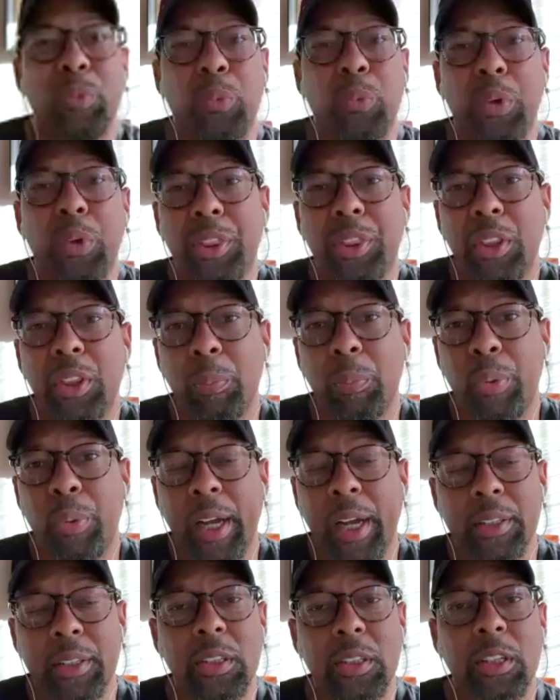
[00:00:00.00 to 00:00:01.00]
with
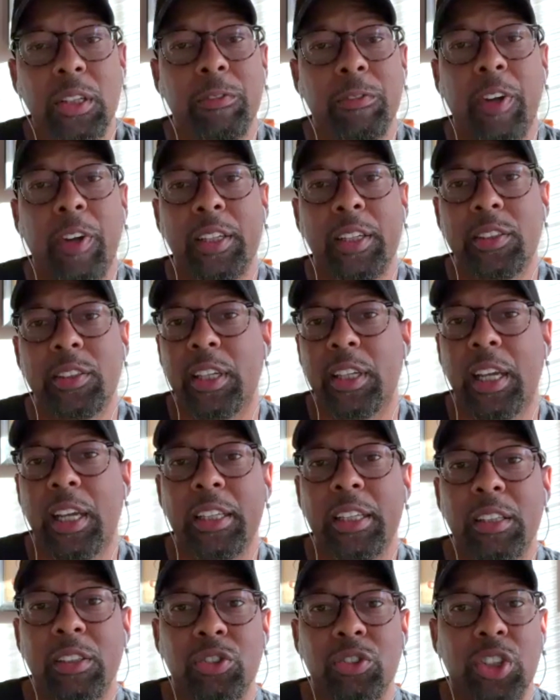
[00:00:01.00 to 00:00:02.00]
practical effects
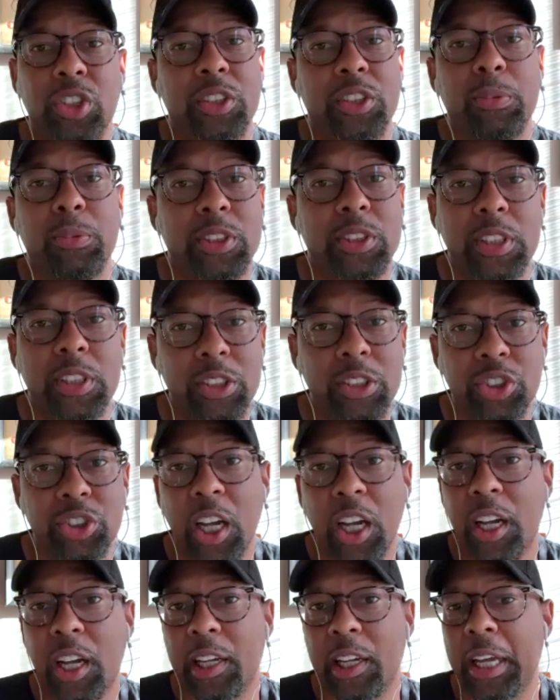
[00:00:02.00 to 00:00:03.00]
and just with
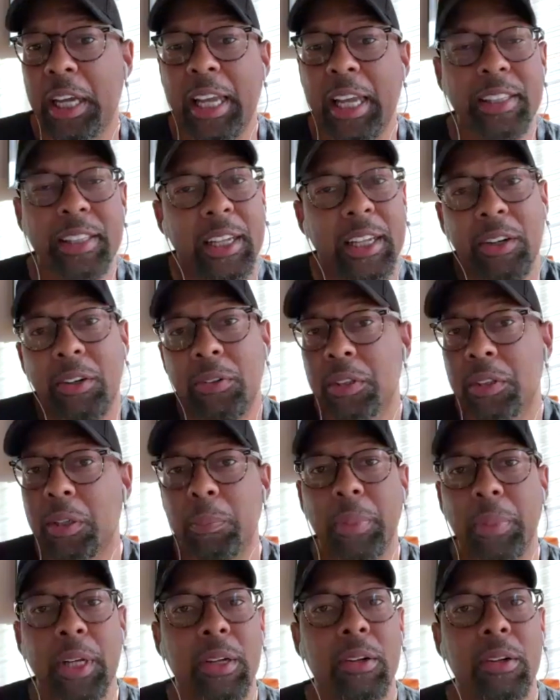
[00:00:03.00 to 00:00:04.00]
CGI, and they don't
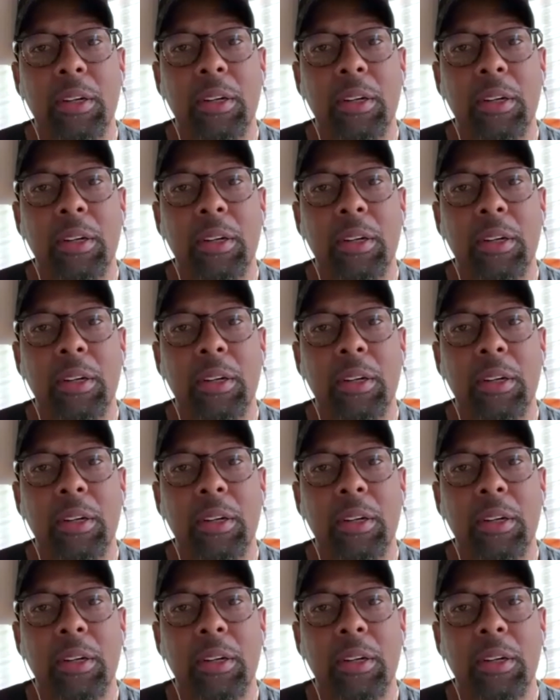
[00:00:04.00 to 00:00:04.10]
compare.